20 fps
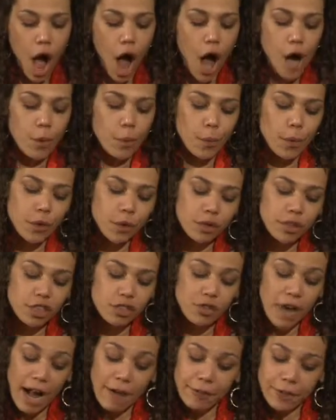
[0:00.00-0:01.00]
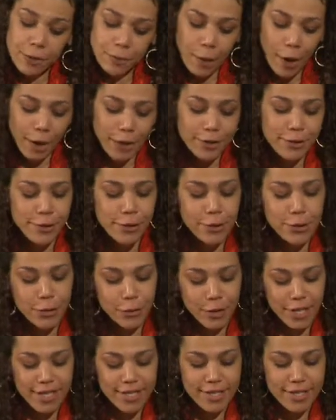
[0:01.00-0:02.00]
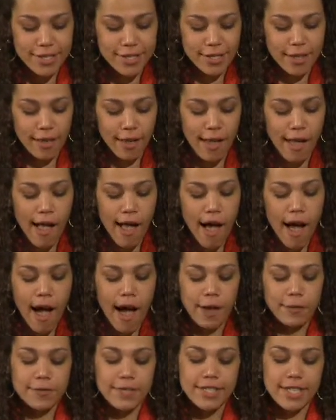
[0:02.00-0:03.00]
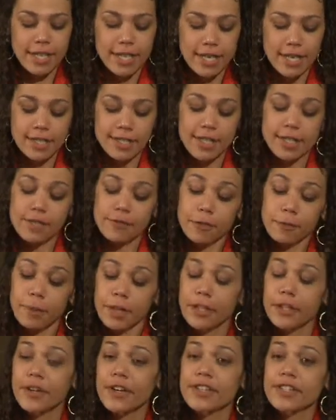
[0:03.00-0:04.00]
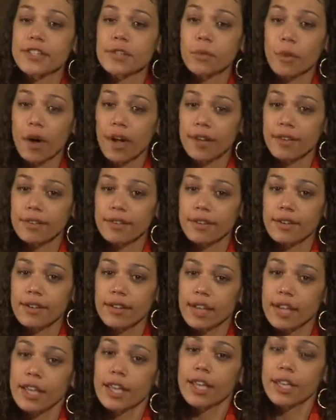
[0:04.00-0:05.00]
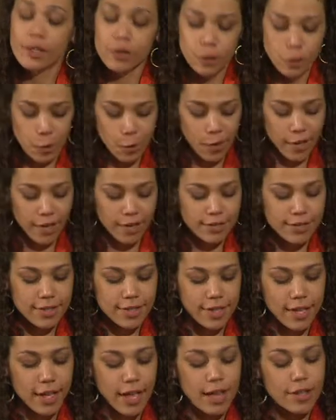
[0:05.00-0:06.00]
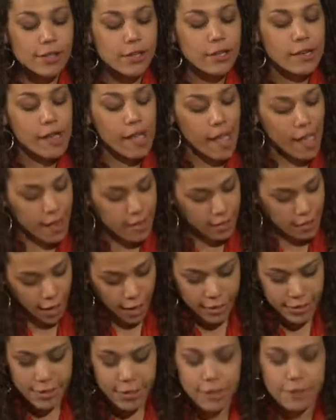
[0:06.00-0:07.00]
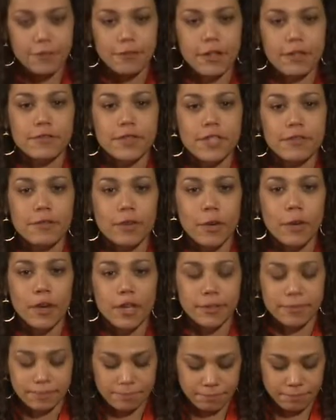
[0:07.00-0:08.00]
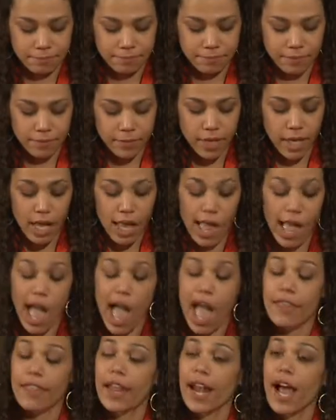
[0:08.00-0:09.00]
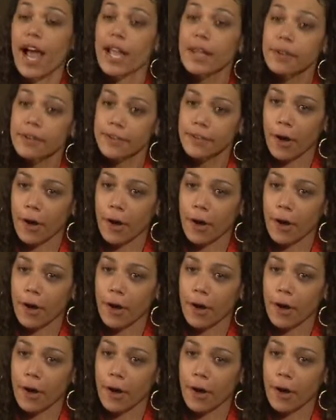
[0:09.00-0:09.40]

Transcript: Our worldly travels brought us to the streets of cities as familiar as the one he joined in 1954, and that I